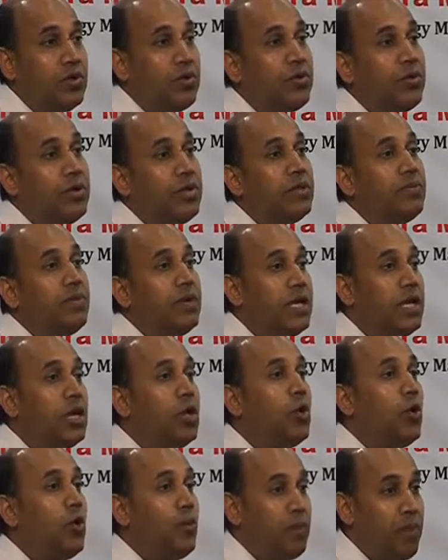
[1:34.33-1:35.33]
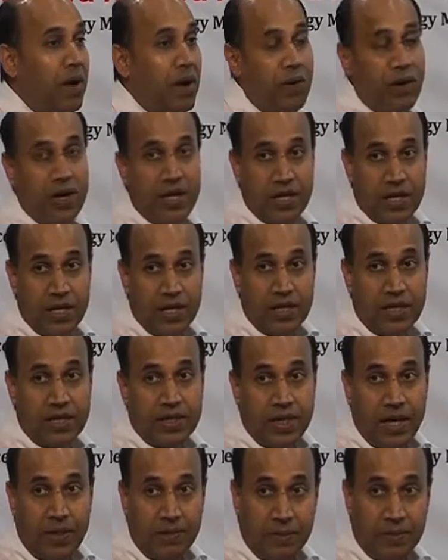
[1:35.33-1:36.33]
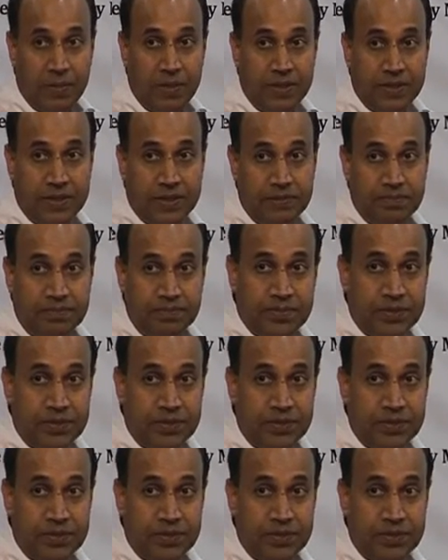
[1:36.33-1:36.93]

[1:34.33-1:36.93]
with very low power capability.